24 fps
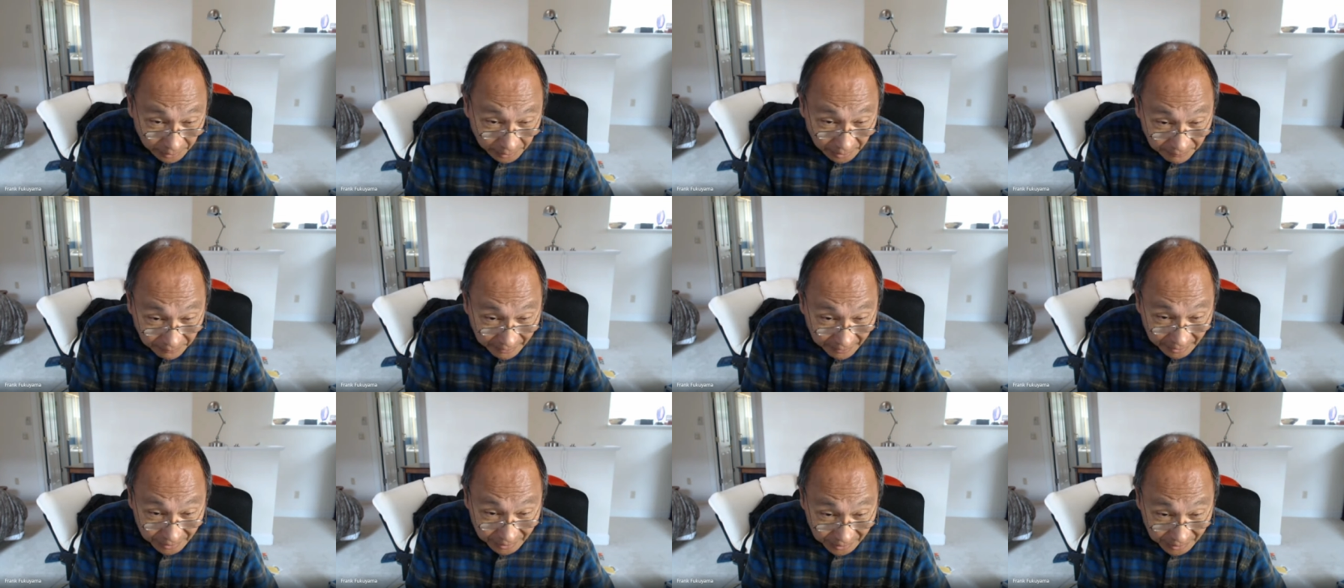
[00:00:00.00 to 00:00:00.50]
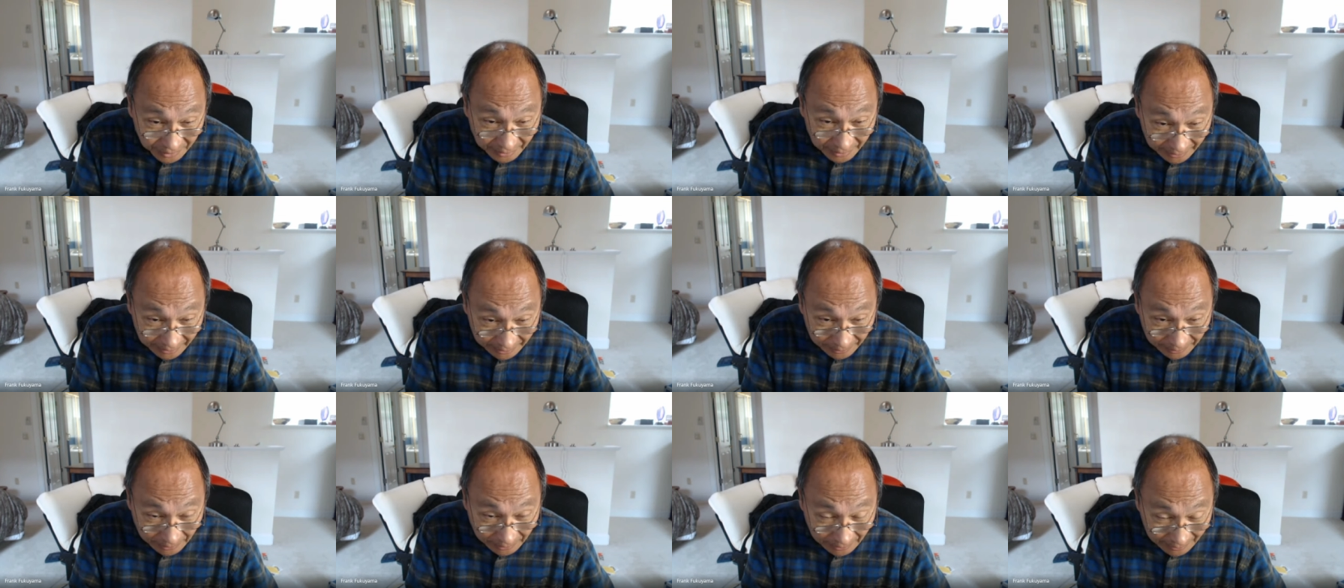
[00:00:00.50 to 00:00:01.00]
events
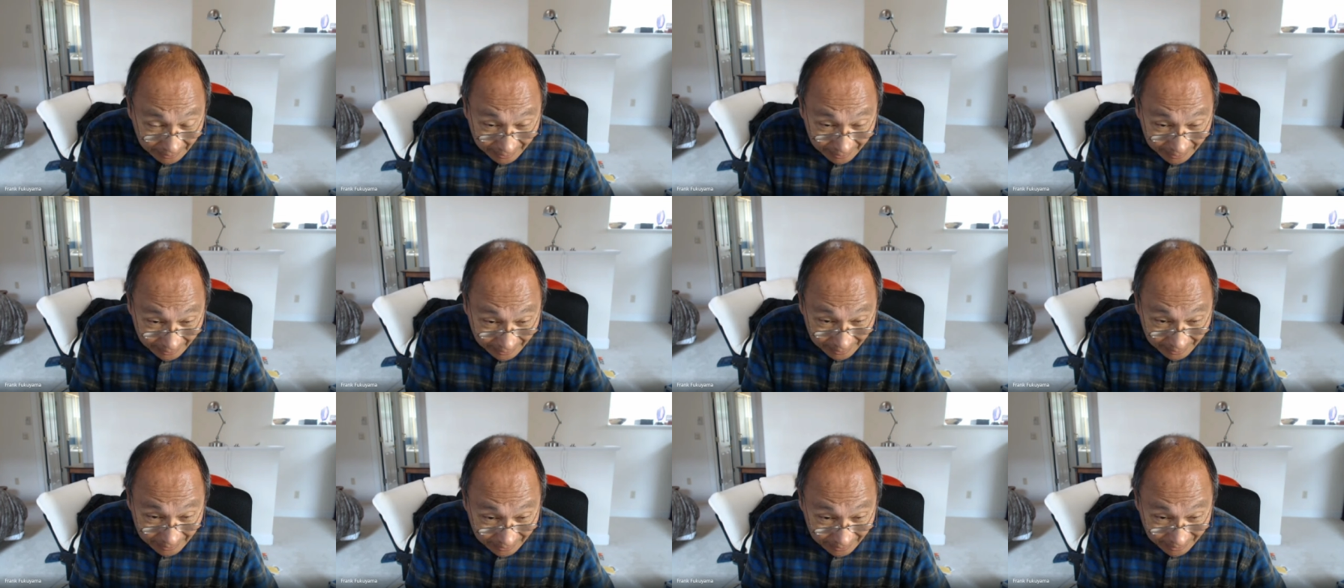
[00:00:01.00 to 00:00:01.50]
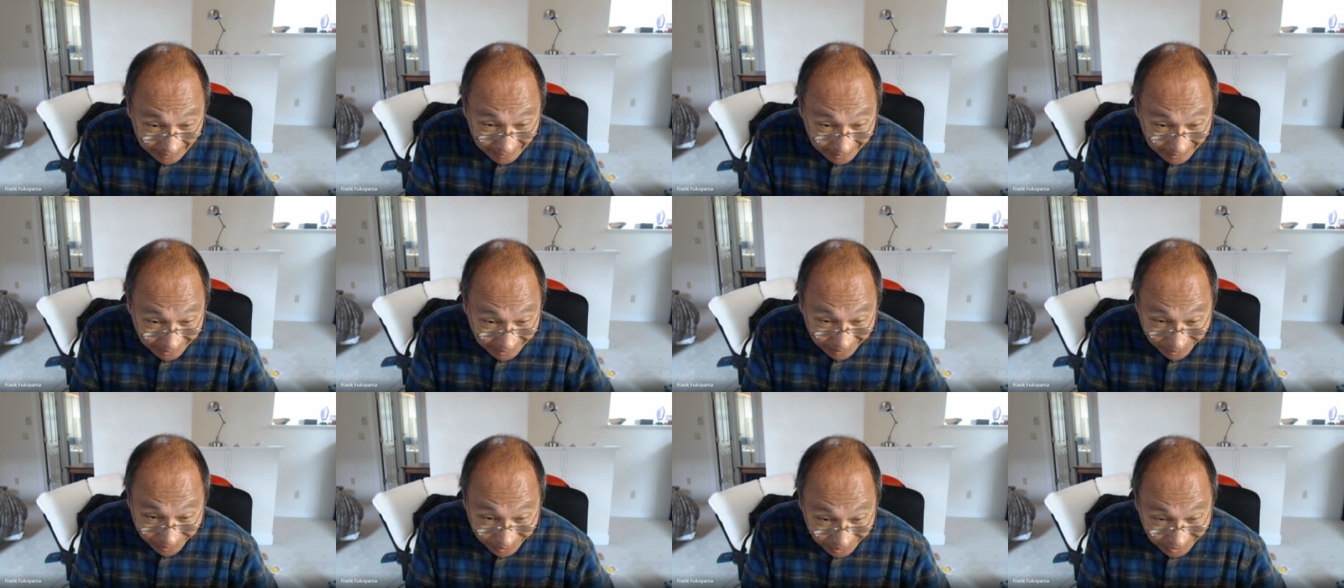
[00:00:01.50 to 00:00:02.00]
there, uh,
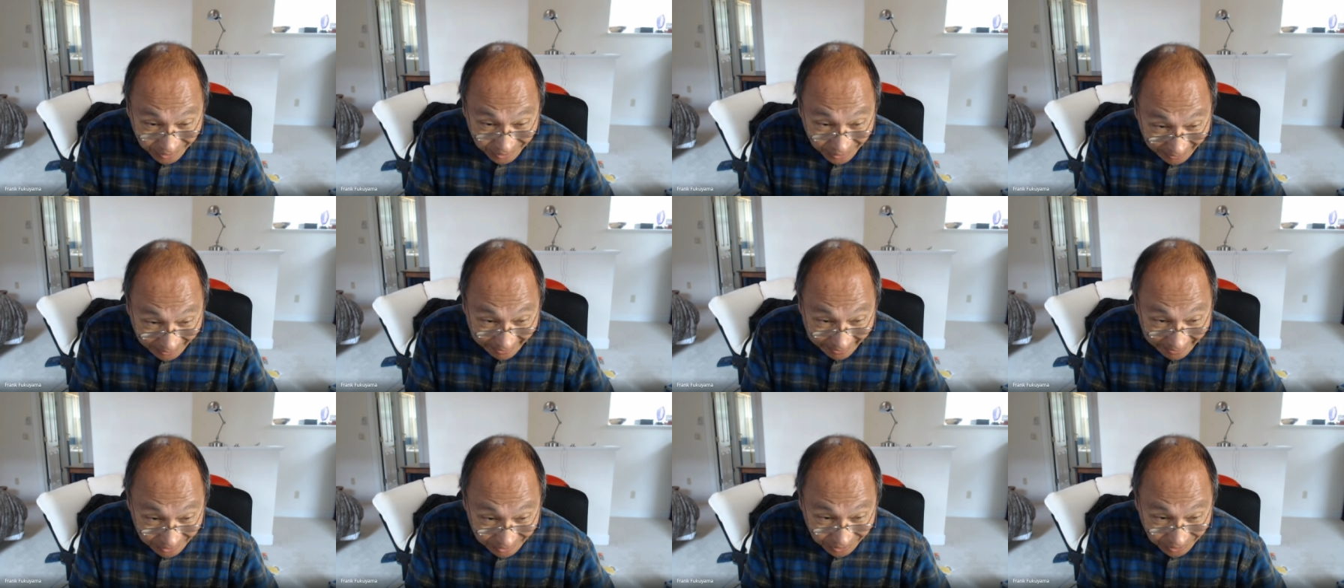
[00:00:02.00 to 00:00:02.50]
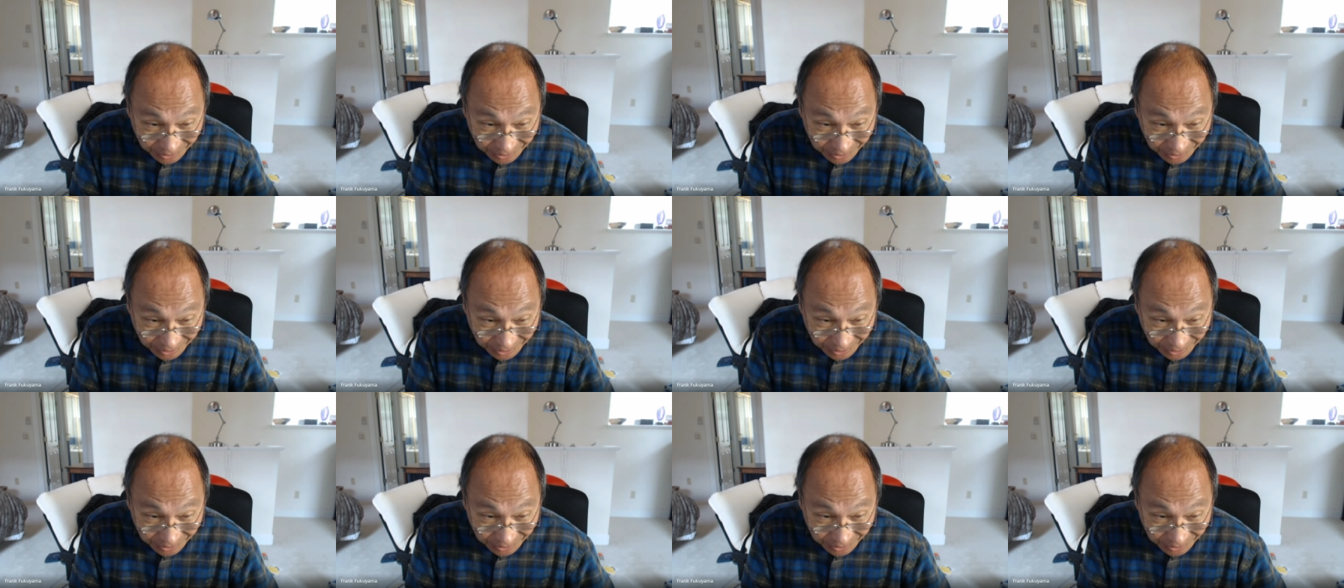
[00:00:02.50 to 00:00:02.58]
you know, it's the last